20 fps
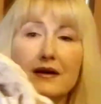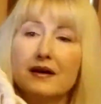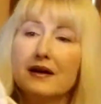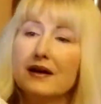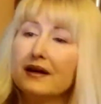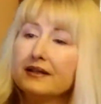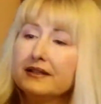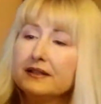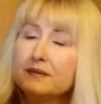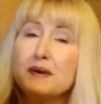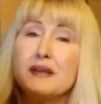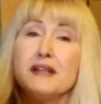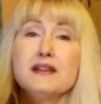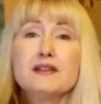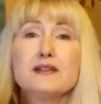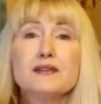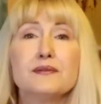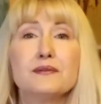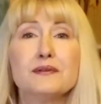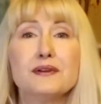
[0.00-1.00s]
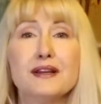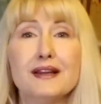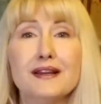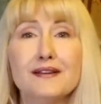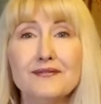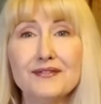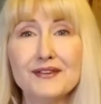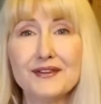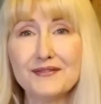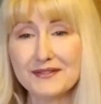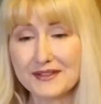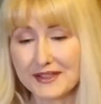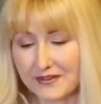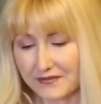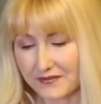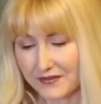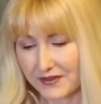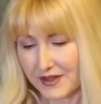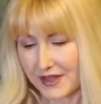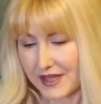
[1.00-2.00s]
I spent $3.50
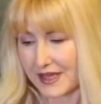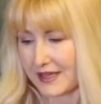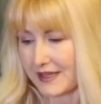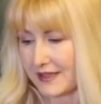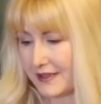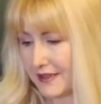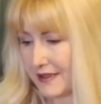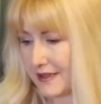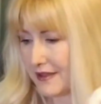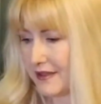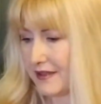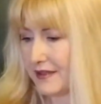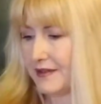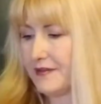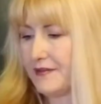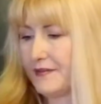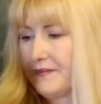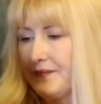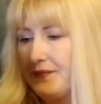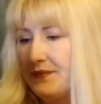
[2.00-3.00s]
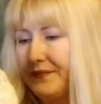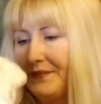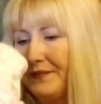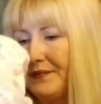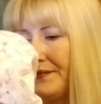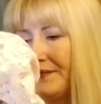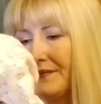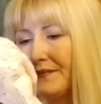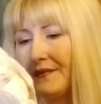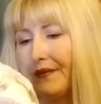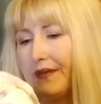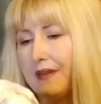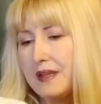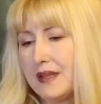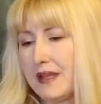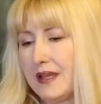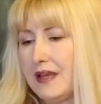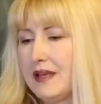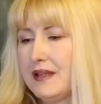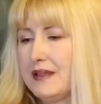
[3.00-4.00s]
for this.
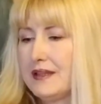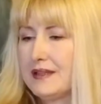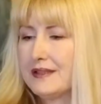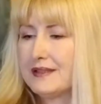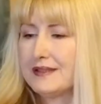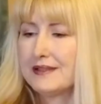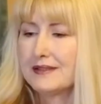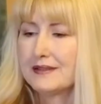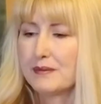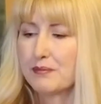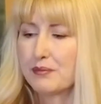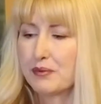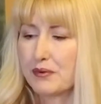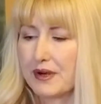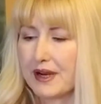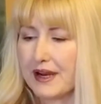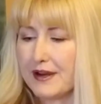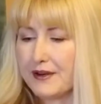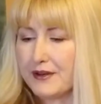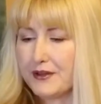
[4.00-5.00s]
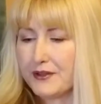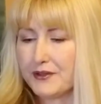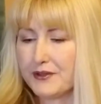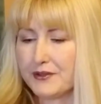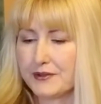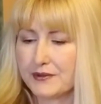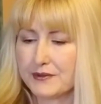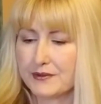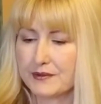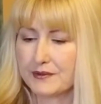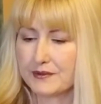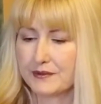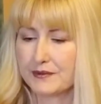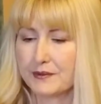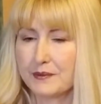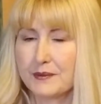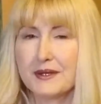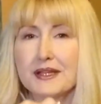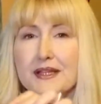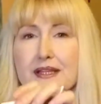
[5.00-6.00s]
And this is a brand new
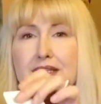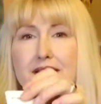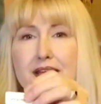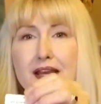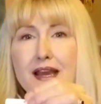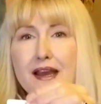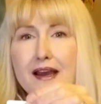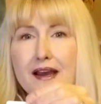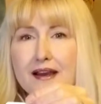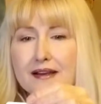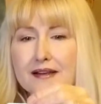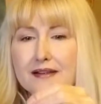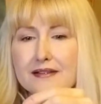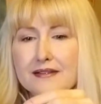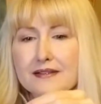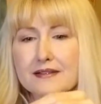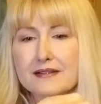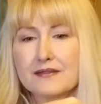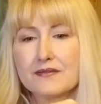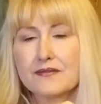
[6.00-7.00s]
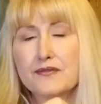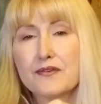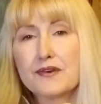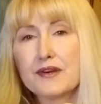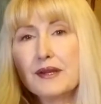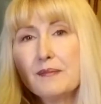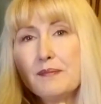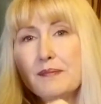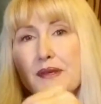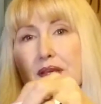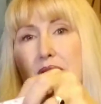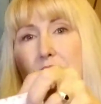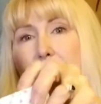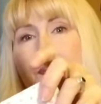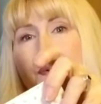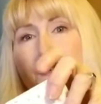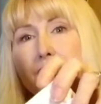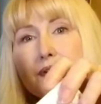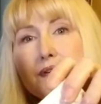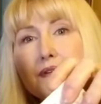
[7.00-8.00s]
with tags, free
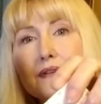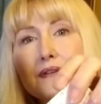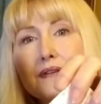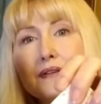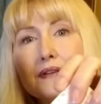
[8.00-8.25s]
people